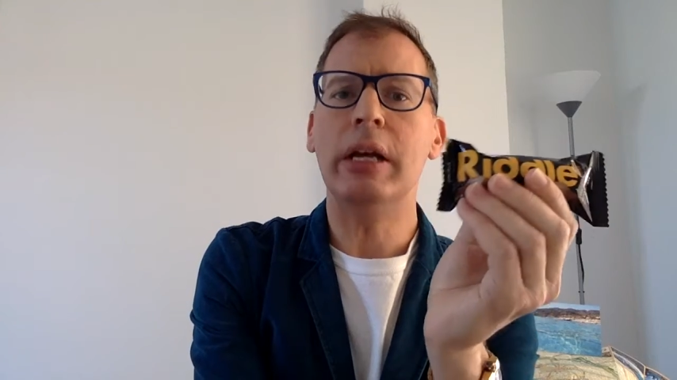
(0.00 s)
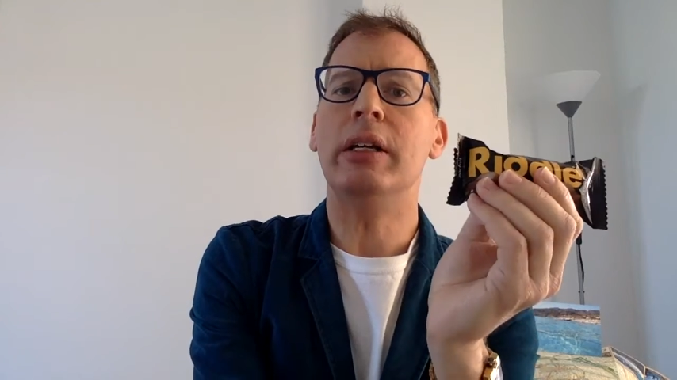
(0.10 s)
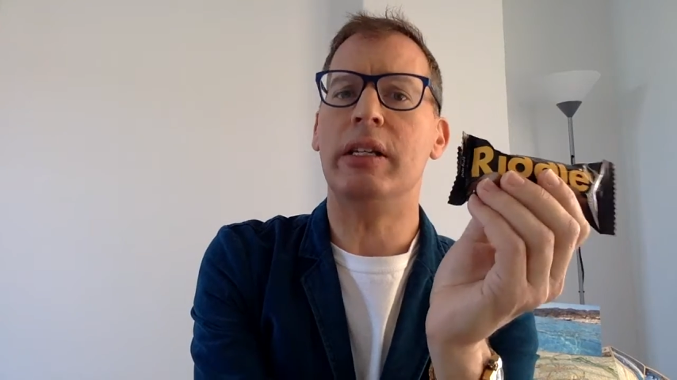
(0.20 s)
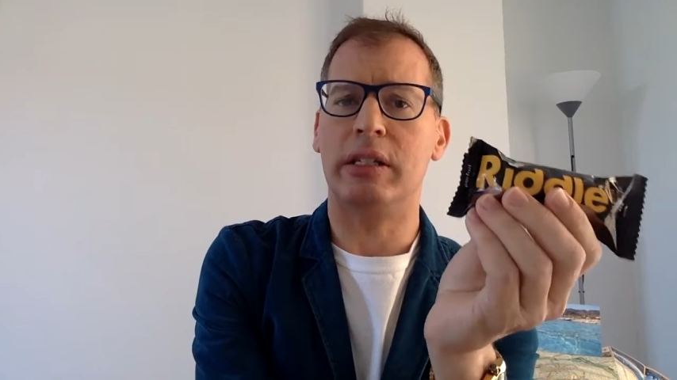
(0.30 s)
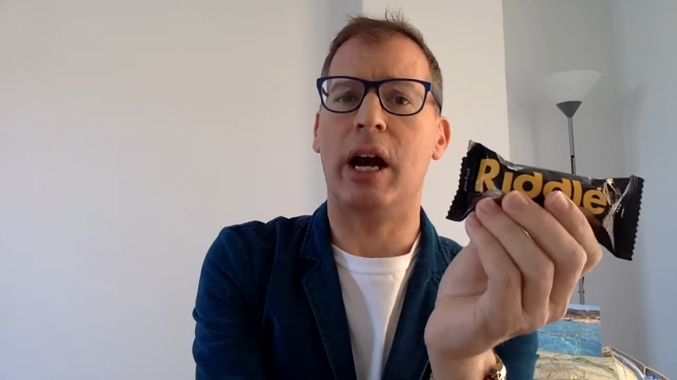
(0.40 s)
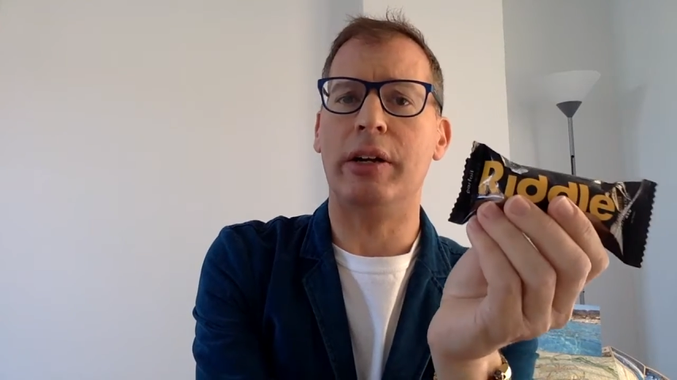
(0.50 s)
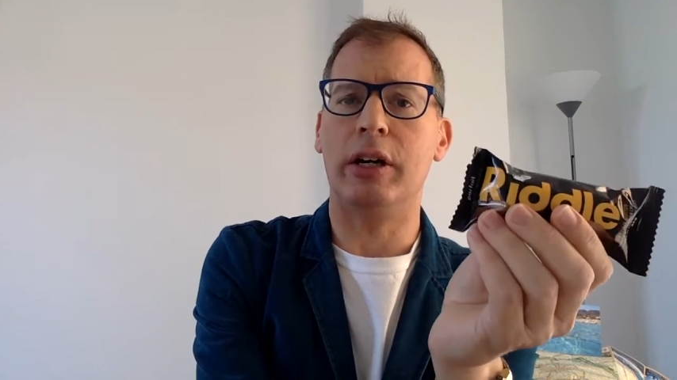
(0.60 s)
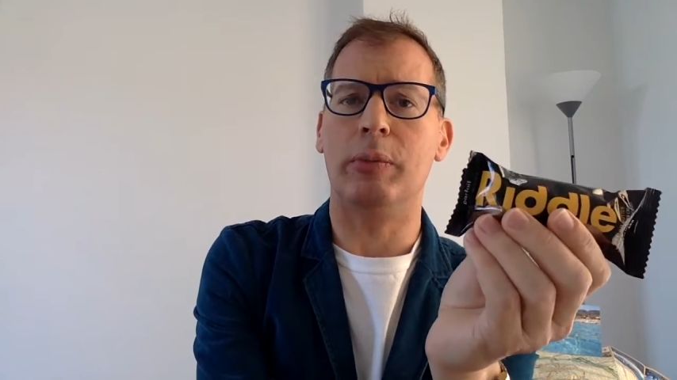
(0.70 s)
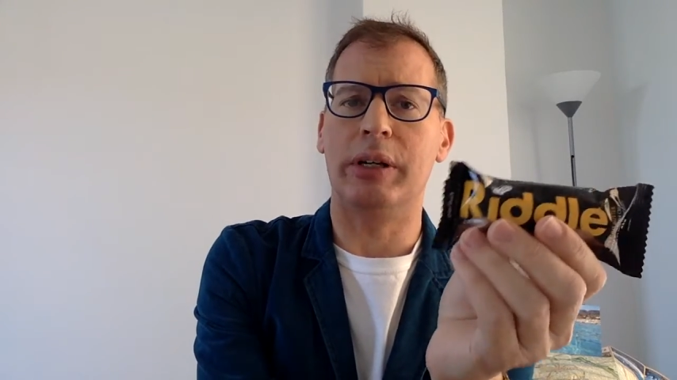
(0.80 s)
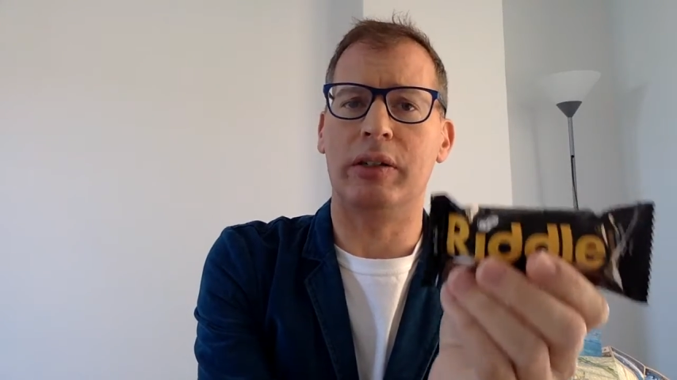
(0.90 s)
He's not
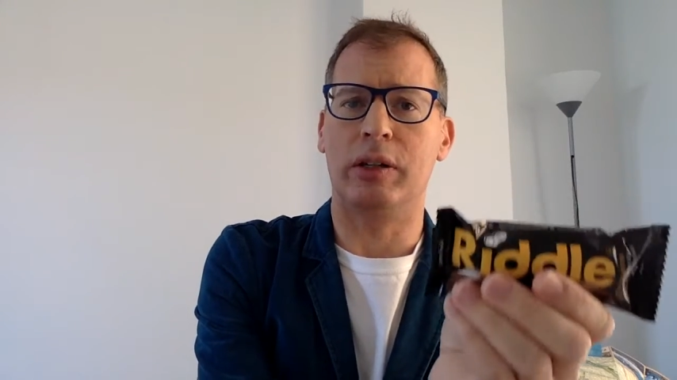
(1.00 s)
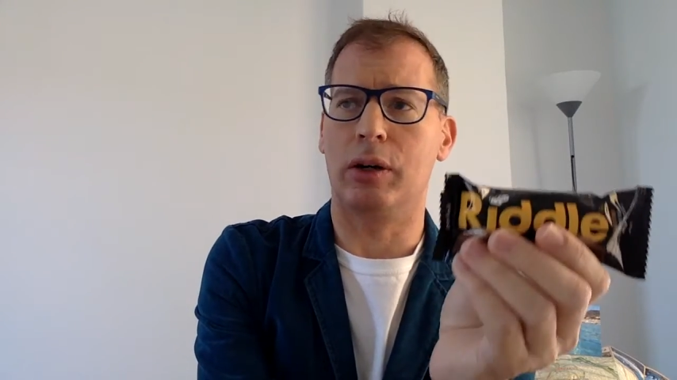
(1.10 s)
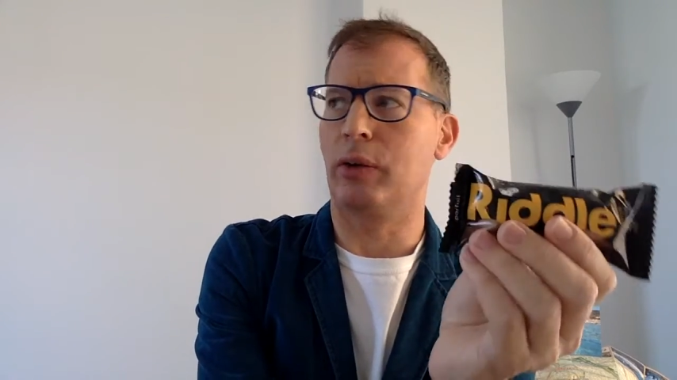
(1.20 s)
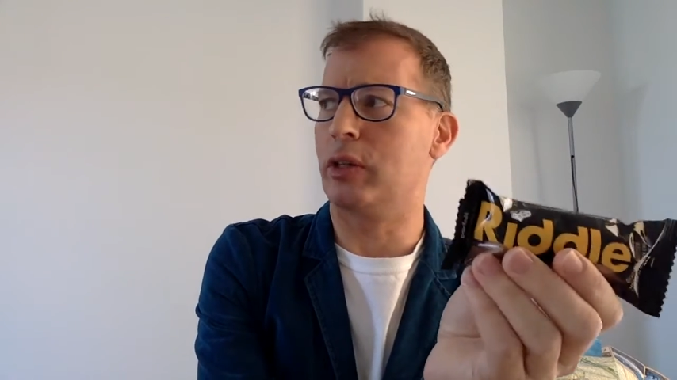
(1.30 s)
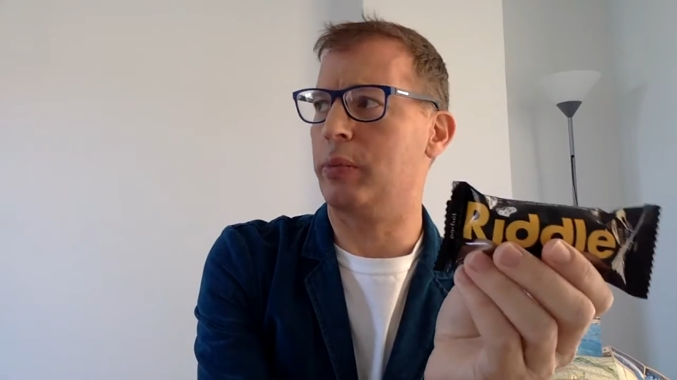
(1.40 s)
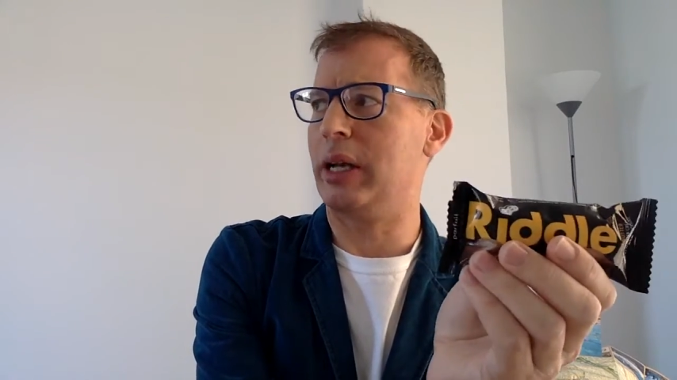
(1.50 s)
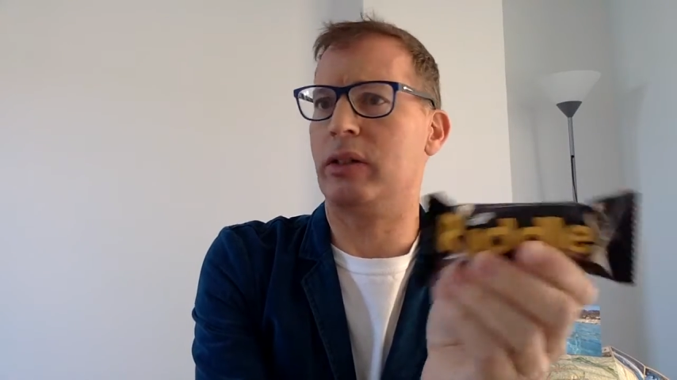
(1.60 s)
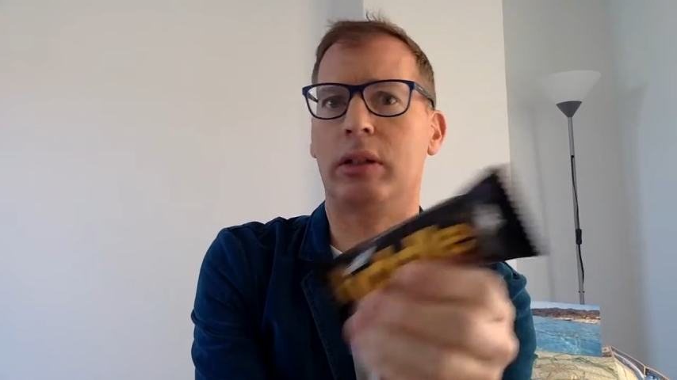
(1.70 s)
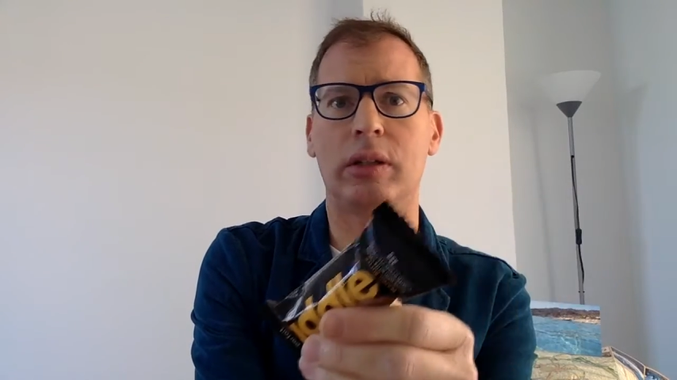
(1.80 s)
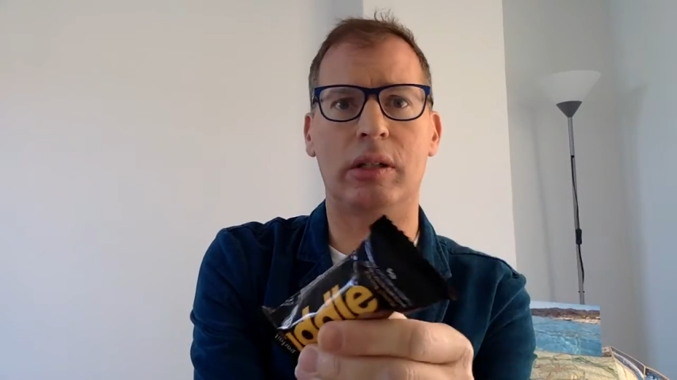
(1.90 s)
here because the Earth has
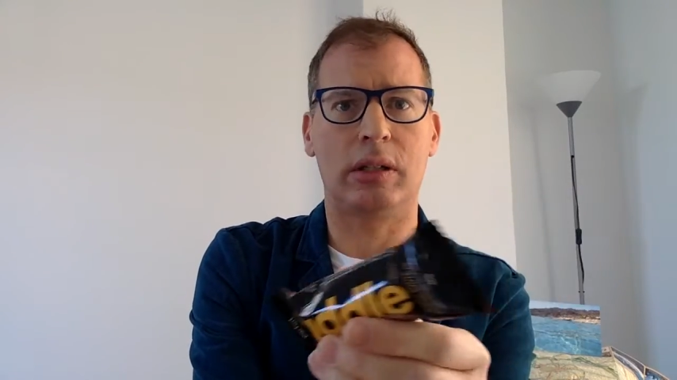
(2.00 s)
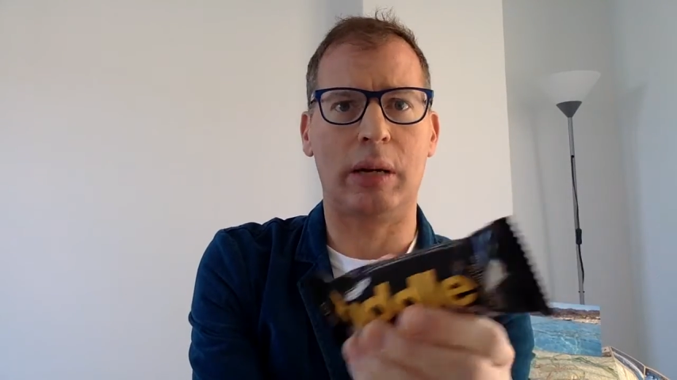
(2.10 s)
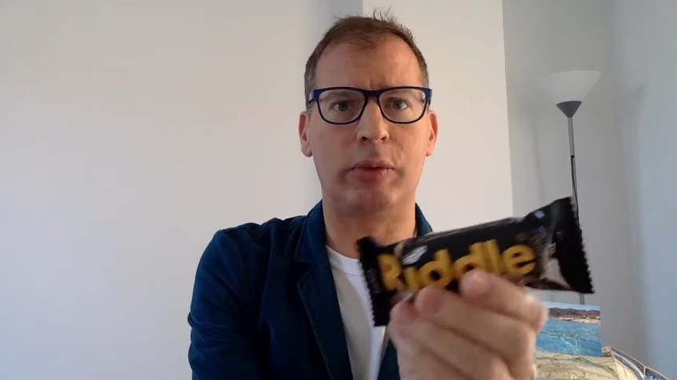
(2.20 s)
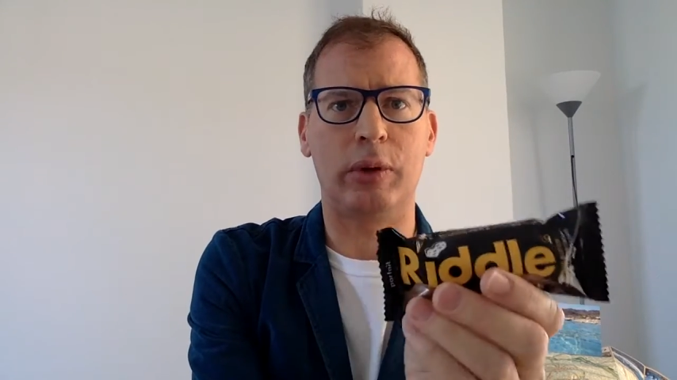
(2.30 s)
basically stopped